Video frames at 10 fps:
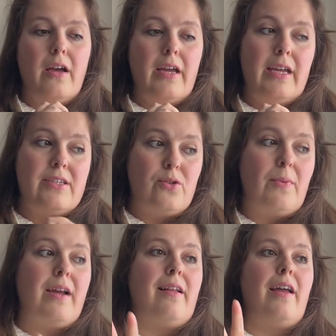into
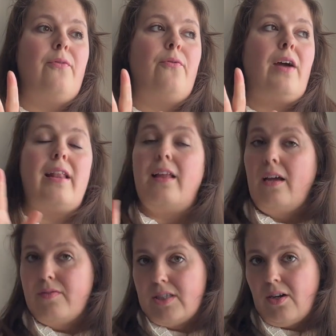my life and
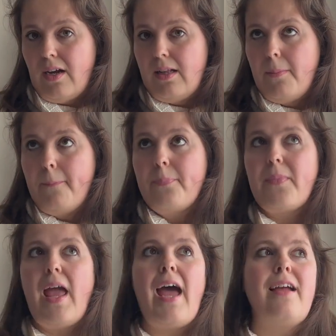lifestyle.
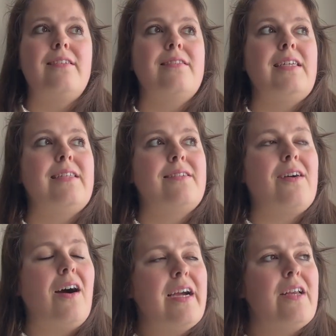And it
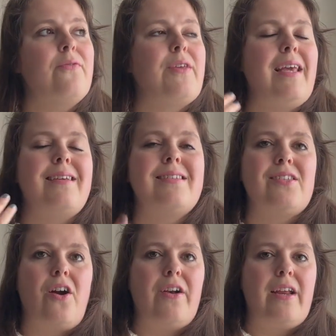kind of
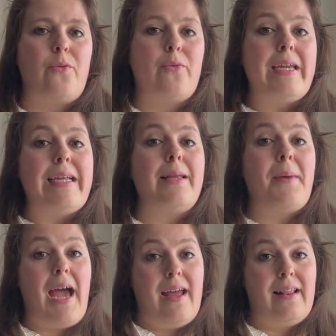kick-started really
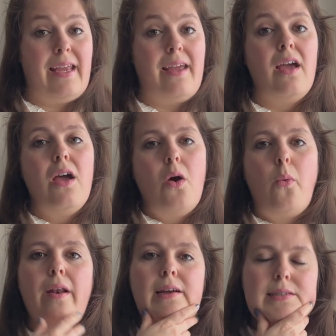badly
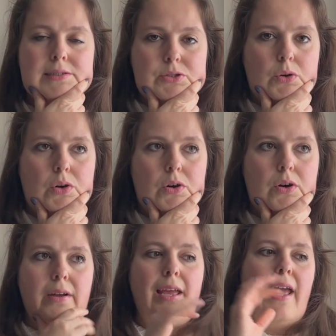when I
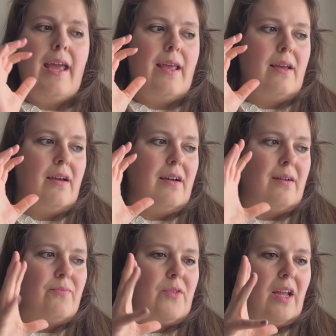saw a
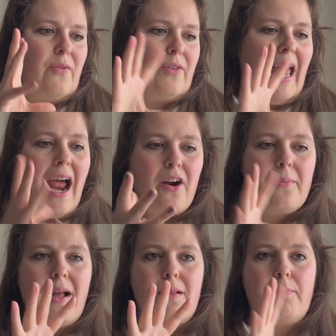kind of
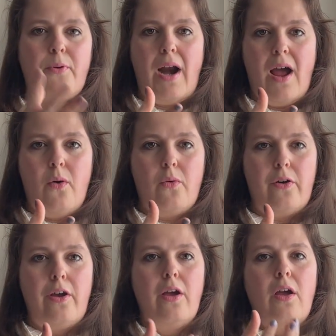caramel
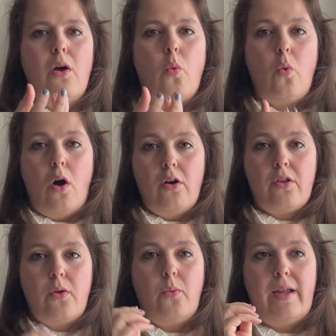brown
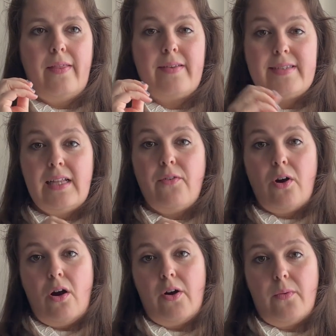wok with silver
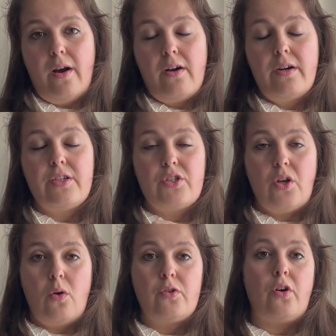hardware
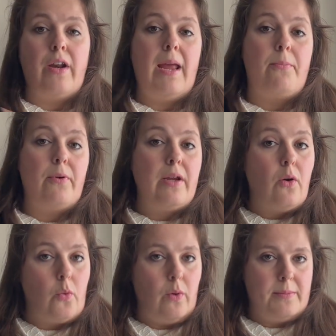sold on a
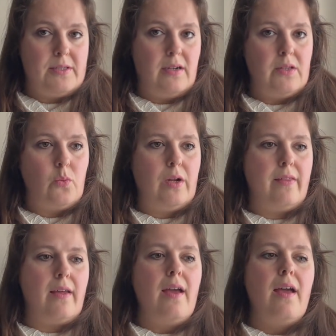pre-owned website
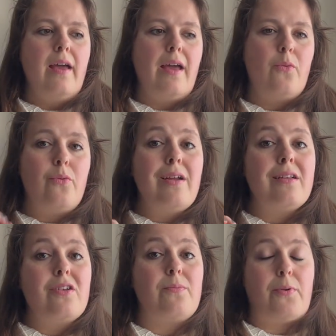with a
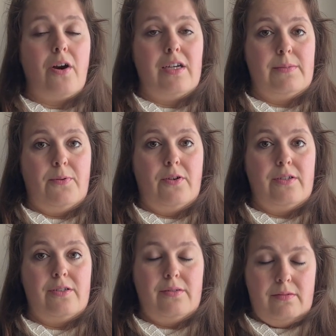really good price
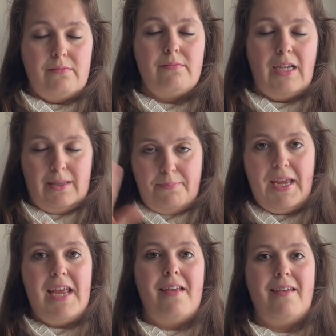point, it
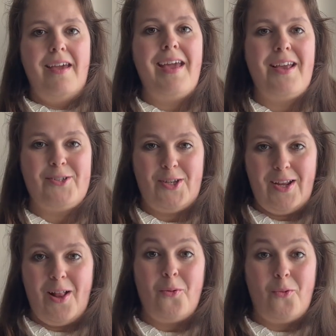being a
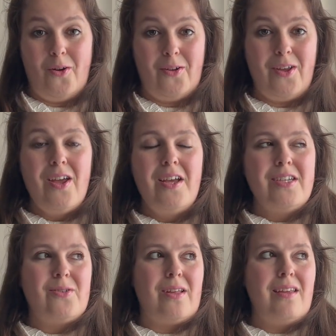Chanel wok.
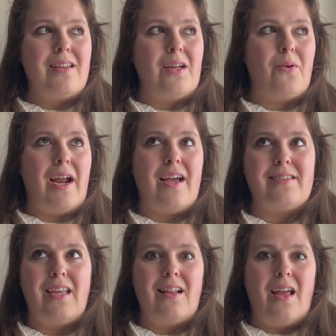So I think they were
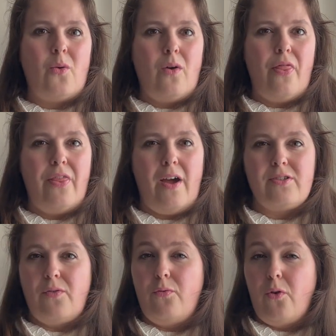asking like
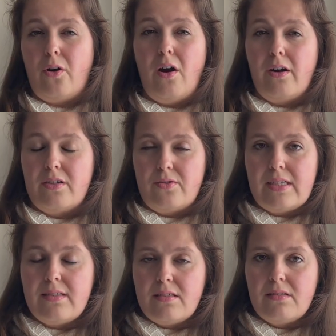
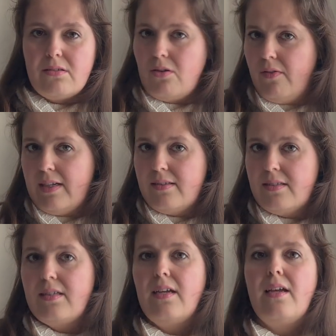1,400 of
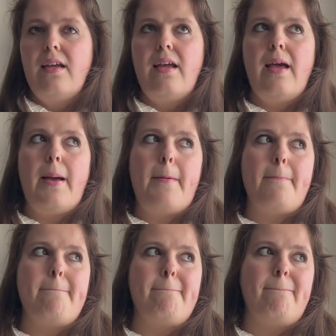it.
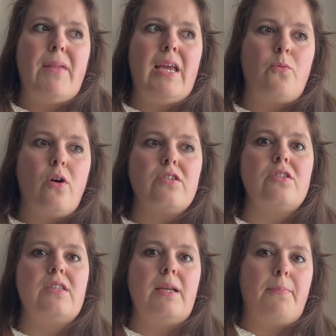It
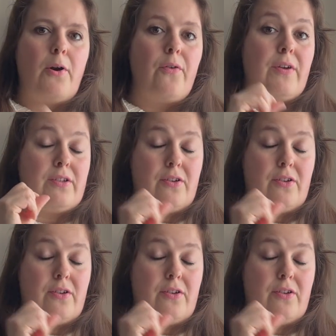wasn't in perfect